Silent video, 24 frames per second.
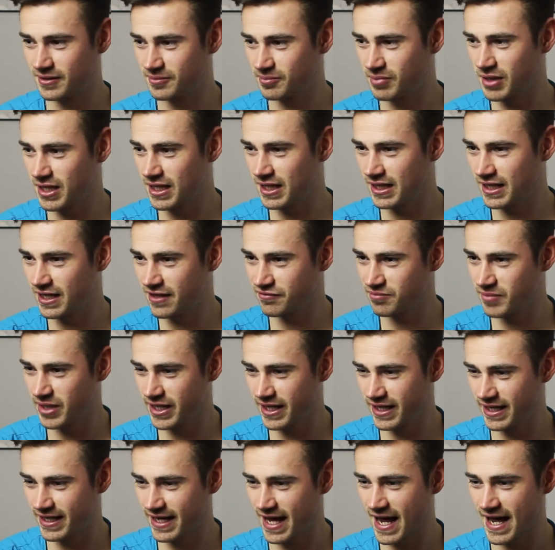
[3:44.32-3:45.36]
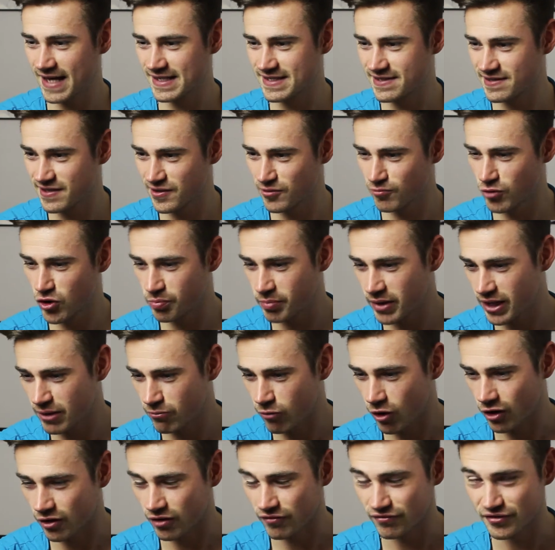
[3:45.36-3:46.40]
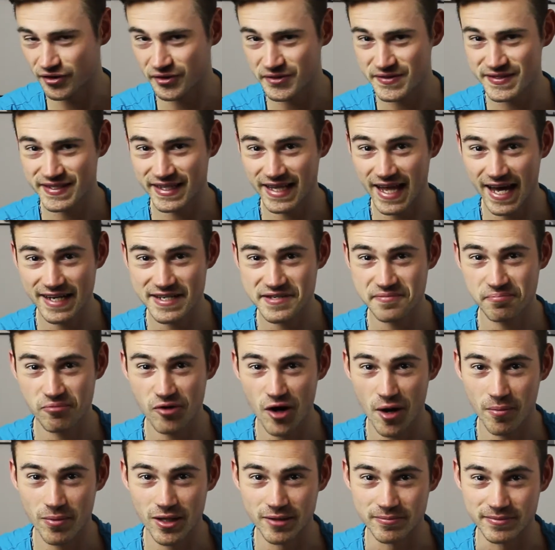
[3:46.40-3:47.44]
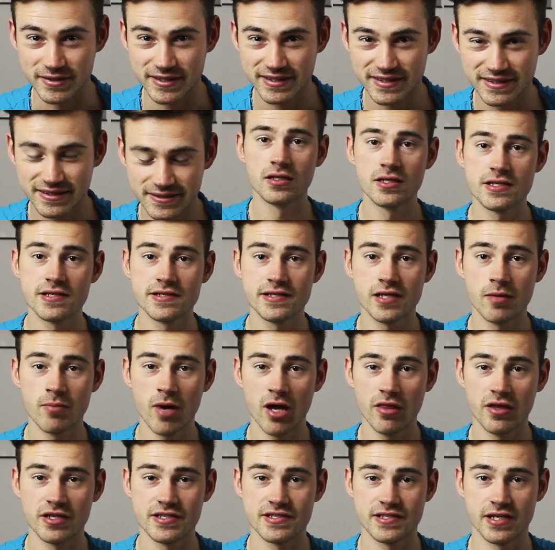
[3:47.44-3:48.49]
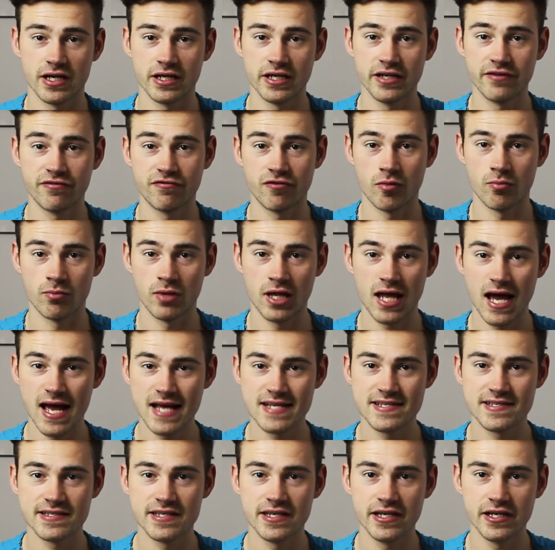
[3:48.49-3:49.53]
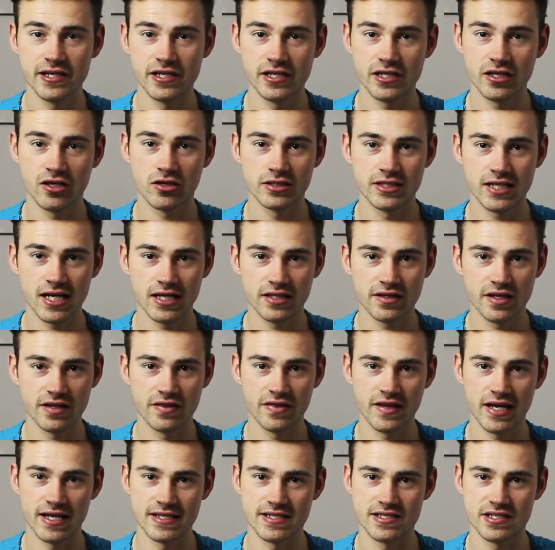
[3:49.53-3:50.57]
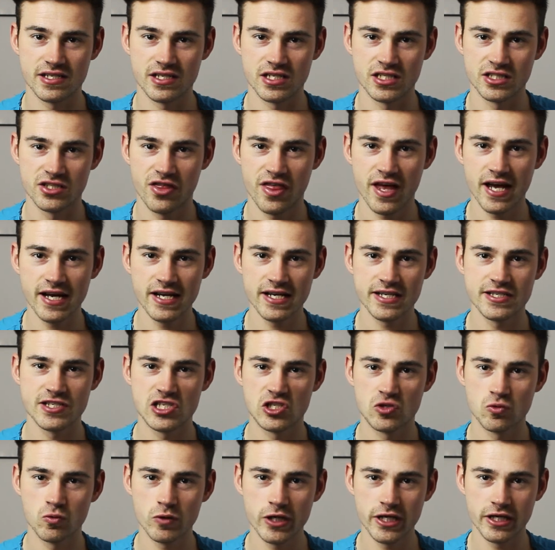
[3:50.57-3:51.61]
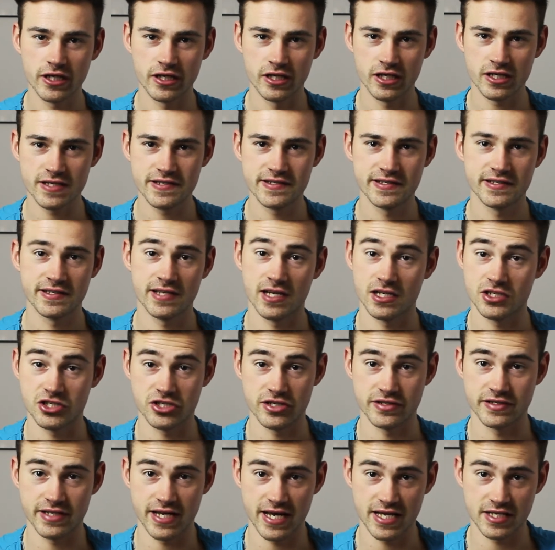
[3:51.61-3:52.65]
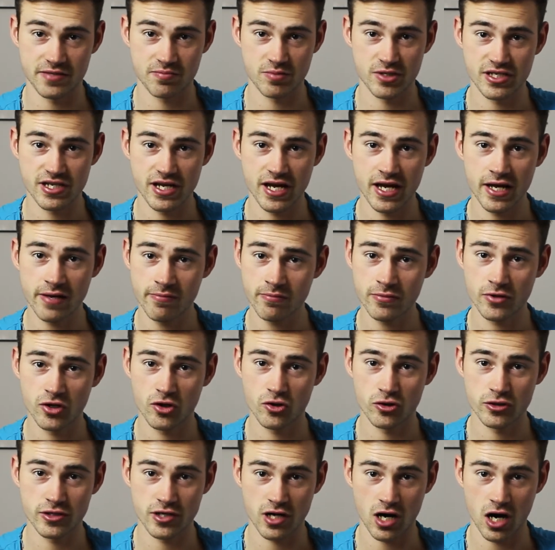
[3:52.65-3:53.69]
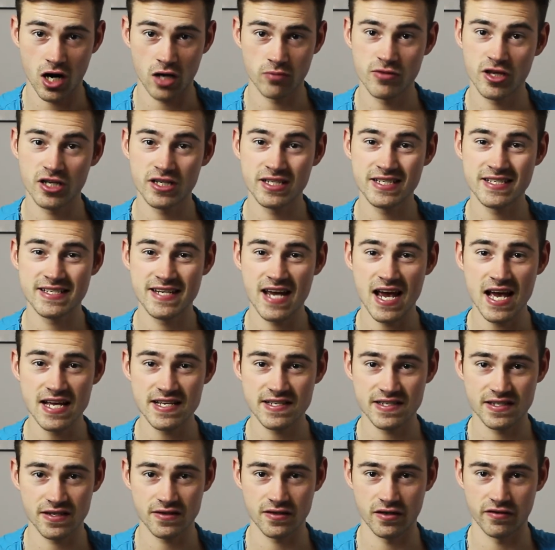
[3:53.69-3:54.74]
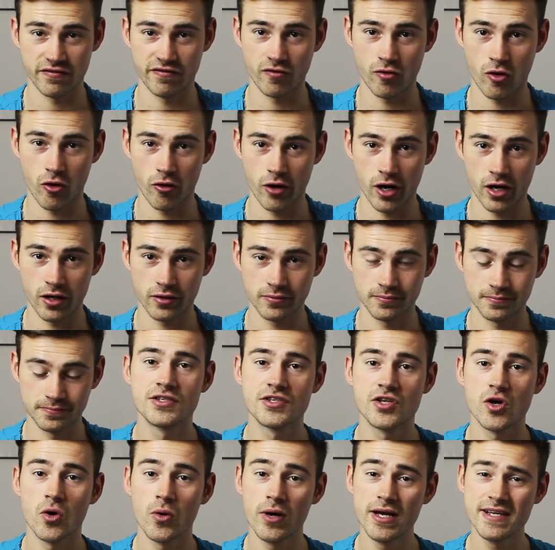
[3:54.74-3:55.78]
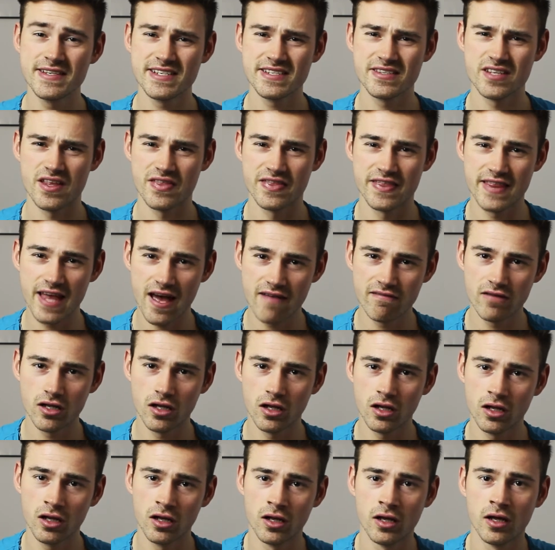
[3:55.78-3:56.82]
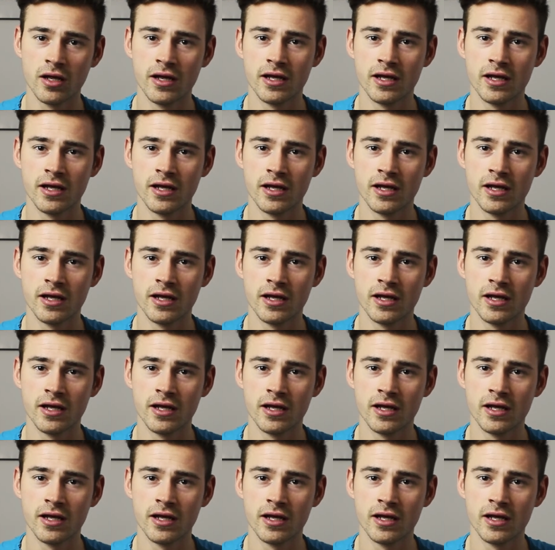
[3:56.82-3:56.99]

Believe me, cancer would be one of your slightest problems. Some other study from last year conducted that synthetic sweeteners such as aspartame could harm the intestinal flora. So is it the devil?